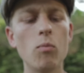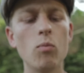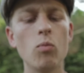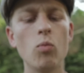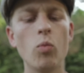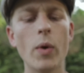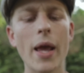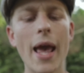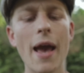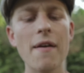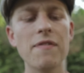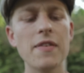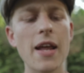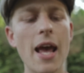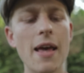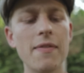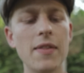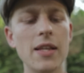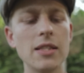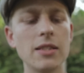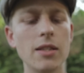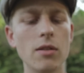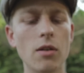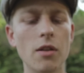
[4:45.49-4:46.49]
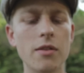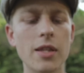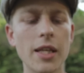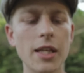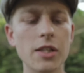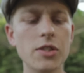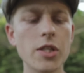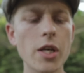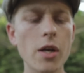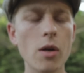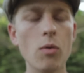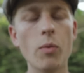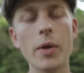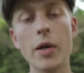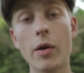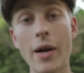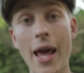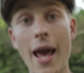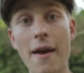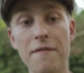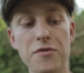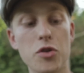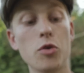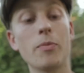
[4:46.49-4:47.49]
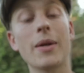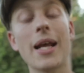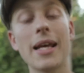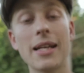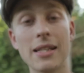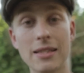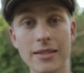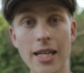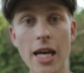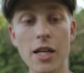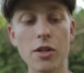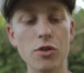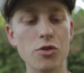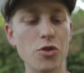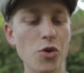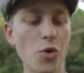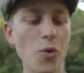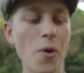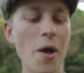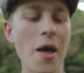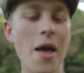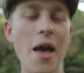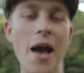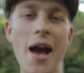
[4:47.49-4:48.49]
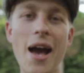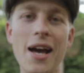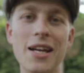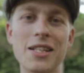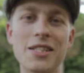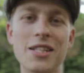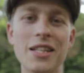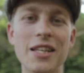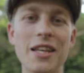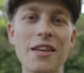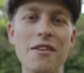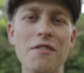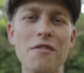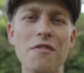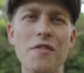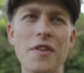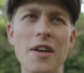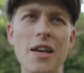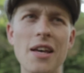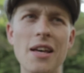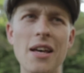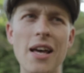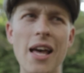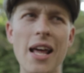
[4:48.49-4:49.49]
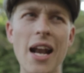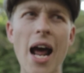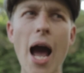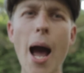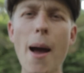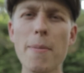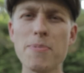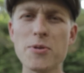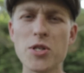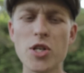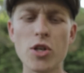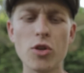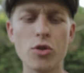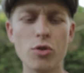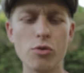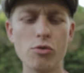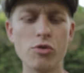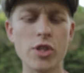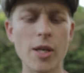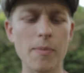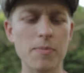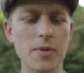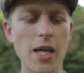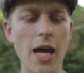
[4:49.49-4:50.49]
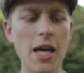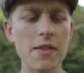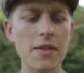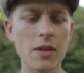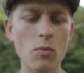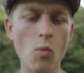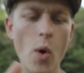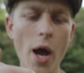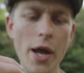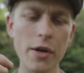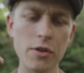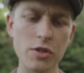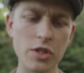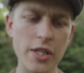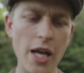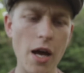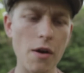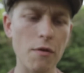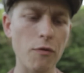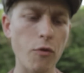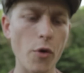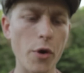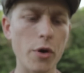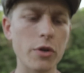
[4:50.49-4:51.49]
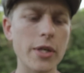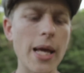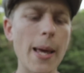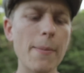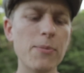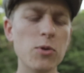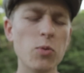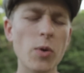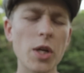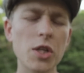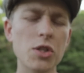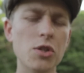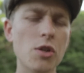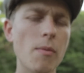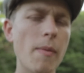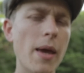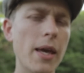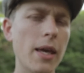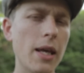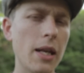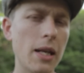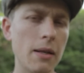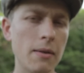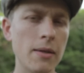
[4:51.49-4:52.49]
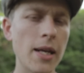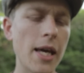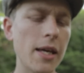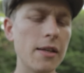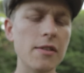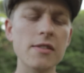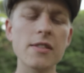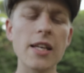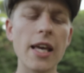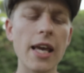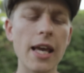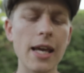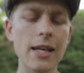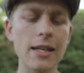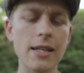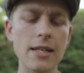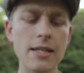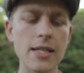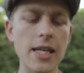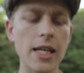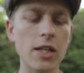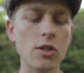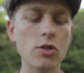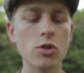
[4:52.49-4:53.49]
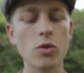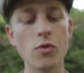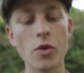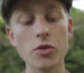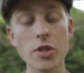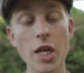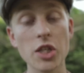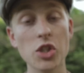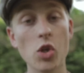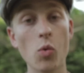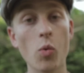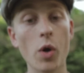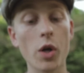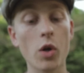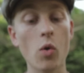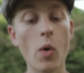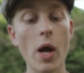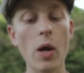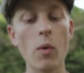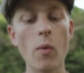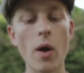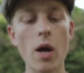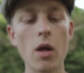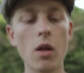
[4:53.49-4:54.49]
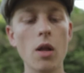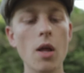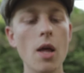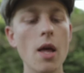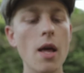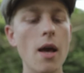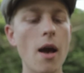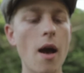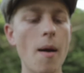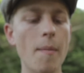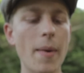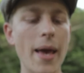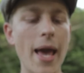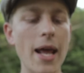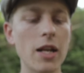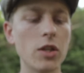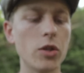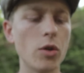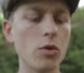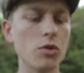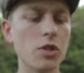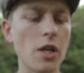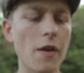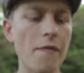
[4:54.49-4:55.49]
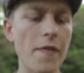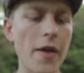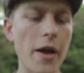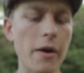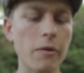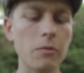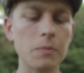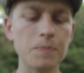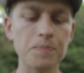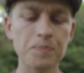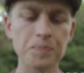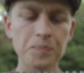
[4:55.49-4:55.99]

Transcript: We have to add these little things here. We don't have to, but I decided to give an option to zip tie the wires down for your tape switch to make it nice and neat. So those actually work quite well. I added those on there.